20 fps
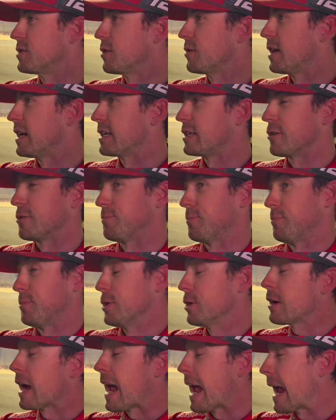So like you're,
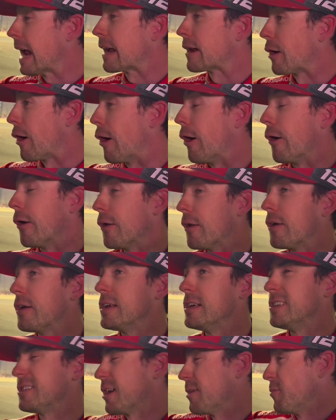you're hanging
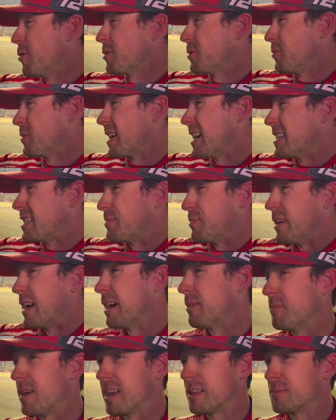on. You saw multiple guys spin
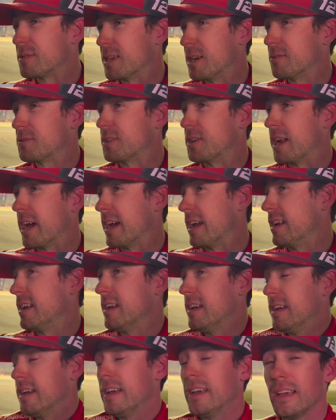out by themselves tonight.
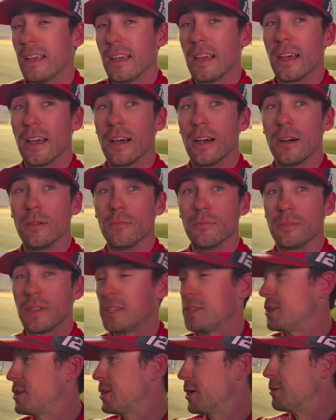Um, that
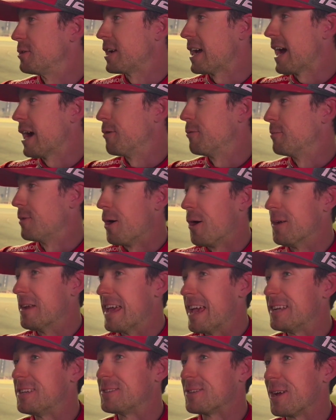just shows you how on
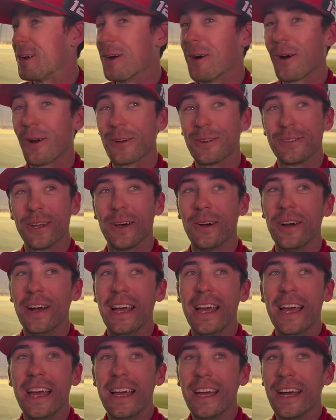the edge they are. So
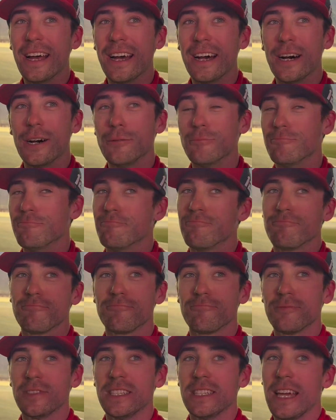um,
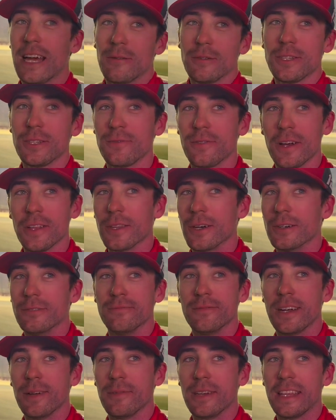yeah, which is fun though.
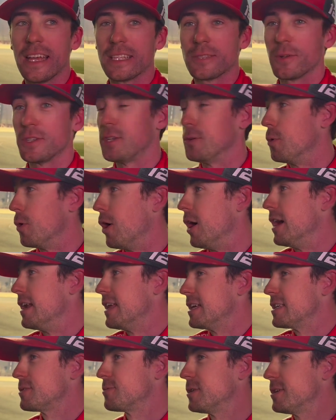I mean, that's what you want.
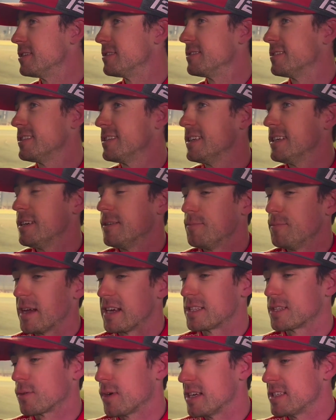That's what
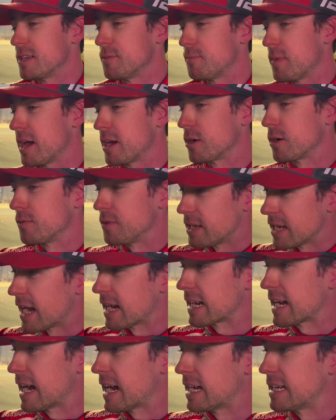makes the racing better if you
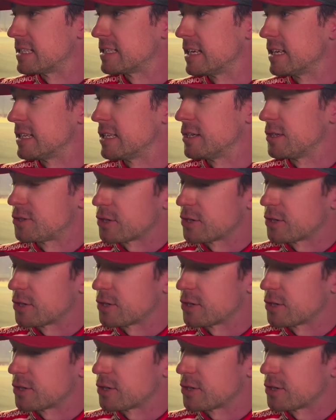got guys and you're